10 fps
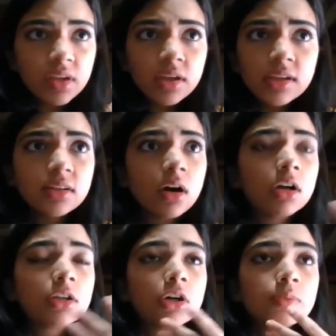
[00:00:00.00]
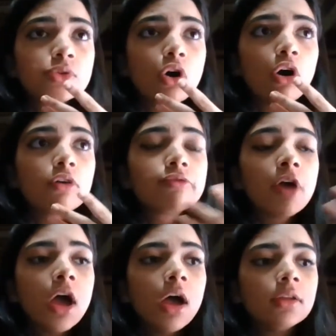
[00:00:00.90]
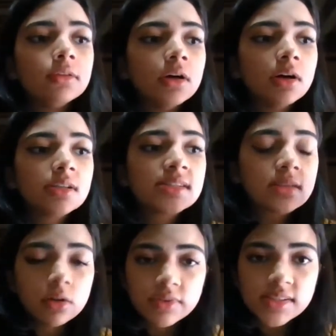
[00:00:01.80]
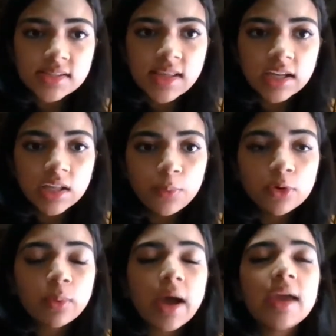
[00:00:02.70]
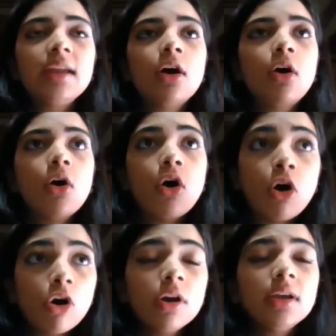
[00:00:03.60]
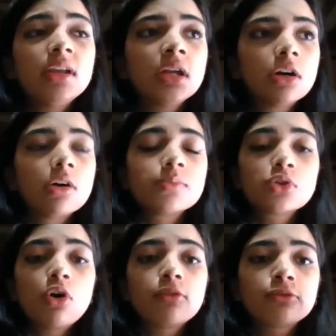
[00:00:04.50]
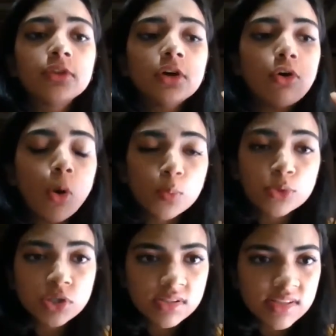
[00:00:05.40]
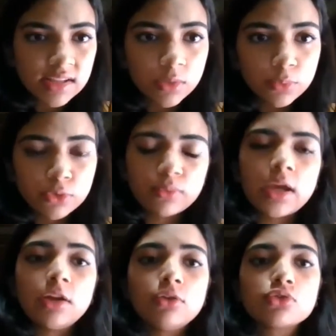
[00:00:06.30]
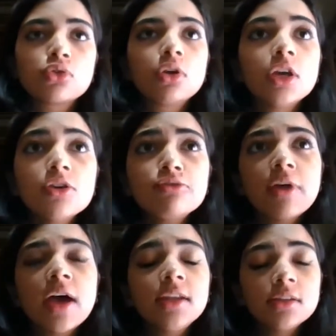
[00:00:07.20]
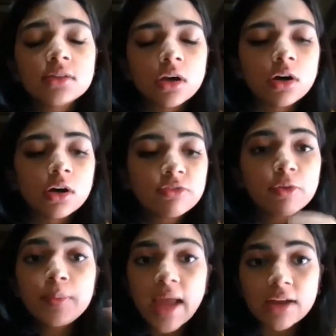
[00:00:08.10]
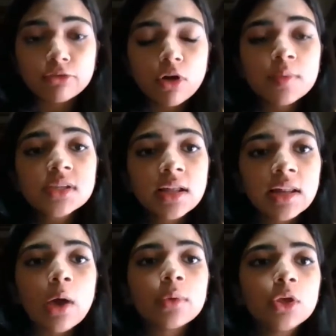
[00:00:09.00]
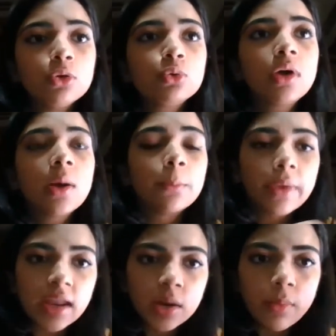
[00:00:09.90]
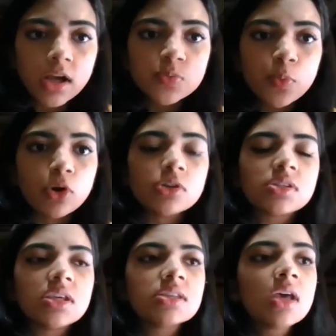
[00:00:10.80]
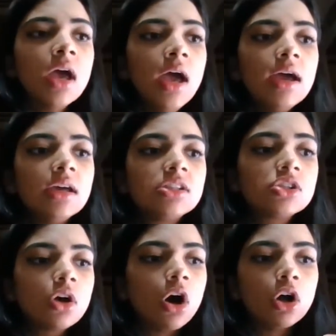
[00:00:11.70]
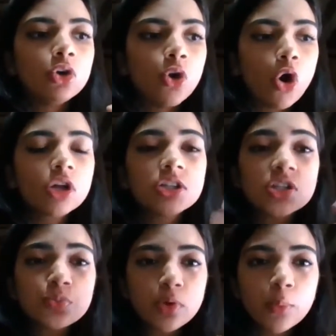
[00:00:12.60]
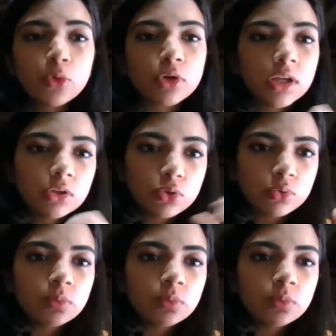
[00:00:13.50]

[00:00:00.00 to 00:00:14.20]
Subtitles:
in terms of the services that they provide, or in terms of the options that they provide you. So if a platform is allowing you to compare amongst policies, it's not just promoting